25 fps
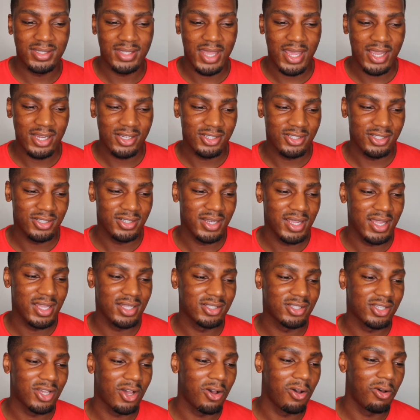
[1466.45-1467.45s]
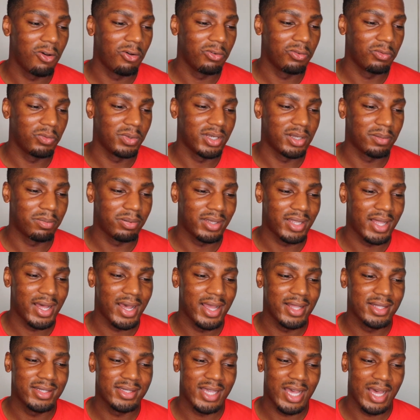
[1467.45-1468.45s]
texture and tone when
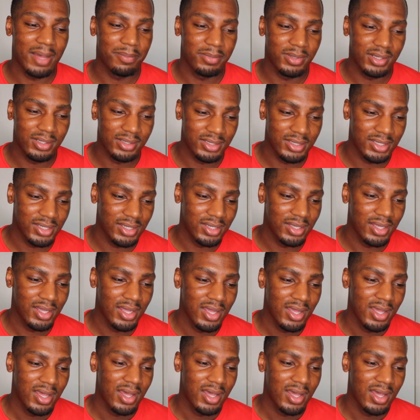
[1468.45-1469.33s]
applied topically.